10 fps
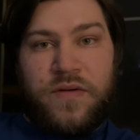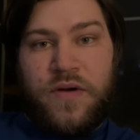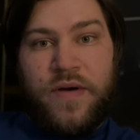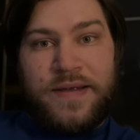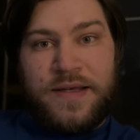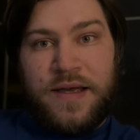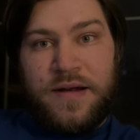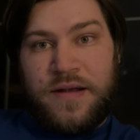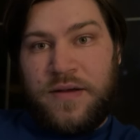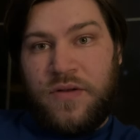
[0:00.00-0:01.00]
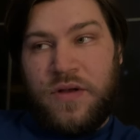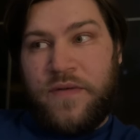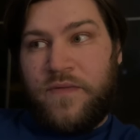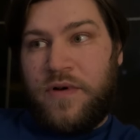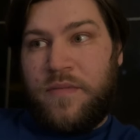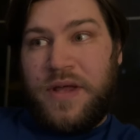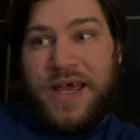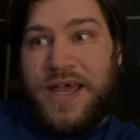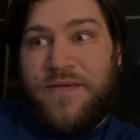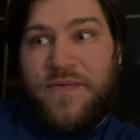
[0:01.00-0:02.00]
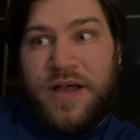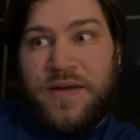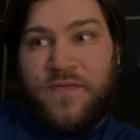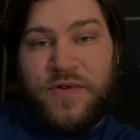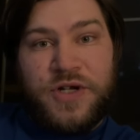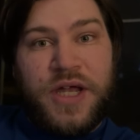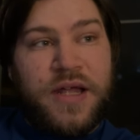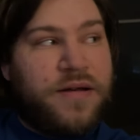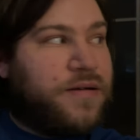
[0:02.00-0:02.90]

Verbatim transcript: go outside and I go looking for him, and I can't find him for shit.